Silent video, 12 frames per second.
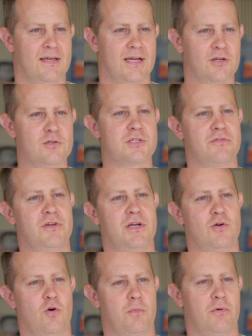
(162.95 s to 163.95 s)
Inclusivity
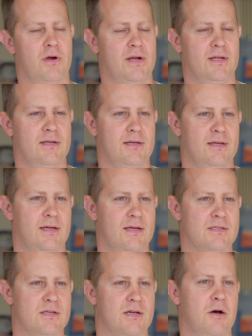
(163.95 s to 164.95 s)
Incorporated
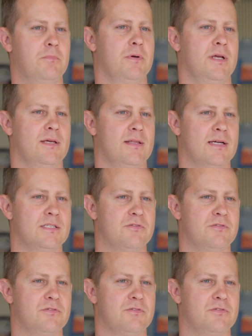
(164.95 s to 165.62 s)
is a company that